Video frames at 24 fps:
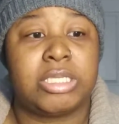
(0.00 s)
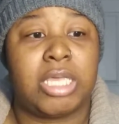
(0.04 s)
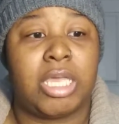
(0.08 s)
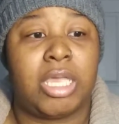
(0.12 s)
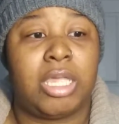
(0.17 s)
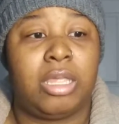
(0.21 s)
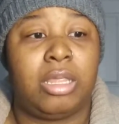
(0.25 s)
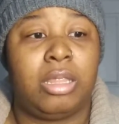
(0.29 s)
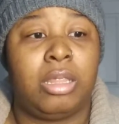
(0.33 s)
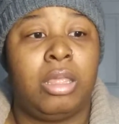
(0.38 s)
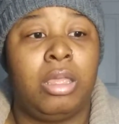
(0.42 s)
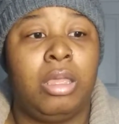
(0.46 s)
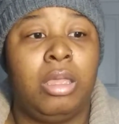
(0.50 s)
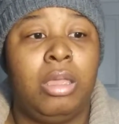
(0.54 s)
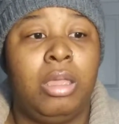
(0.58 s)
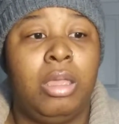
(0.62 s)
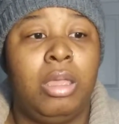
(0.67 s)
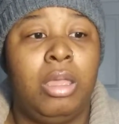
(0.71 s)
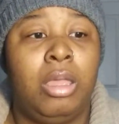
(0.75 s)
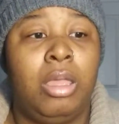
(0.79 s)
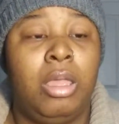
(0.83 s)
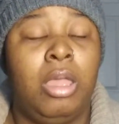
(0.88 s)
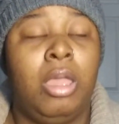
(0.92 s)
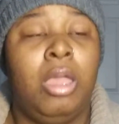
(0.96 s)
and,
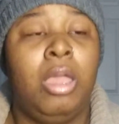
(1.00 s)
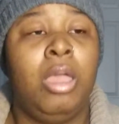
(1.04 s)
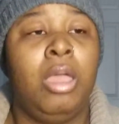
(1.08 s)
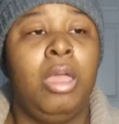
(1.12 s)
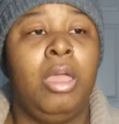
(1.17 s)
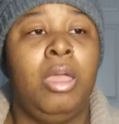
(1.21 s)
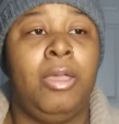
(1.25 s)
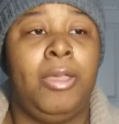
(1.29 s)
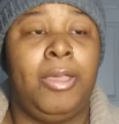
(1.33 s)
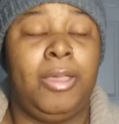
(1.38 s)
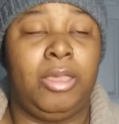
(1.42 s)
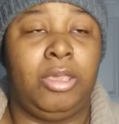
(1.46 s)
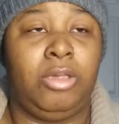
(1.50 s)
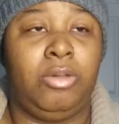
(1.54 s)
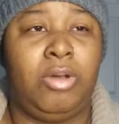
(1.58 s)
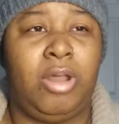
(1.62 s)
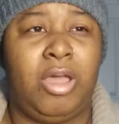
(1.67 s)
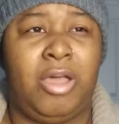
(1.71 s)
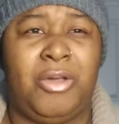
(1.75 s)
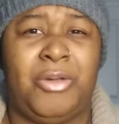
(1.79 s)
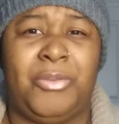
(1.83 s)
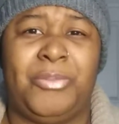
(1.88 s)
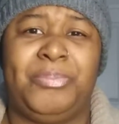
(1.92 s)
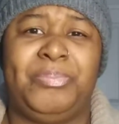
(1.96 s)
you
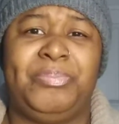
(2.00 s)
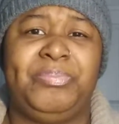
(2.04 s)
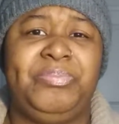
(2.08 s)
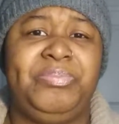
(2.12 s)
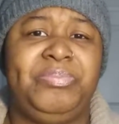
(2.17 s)
know,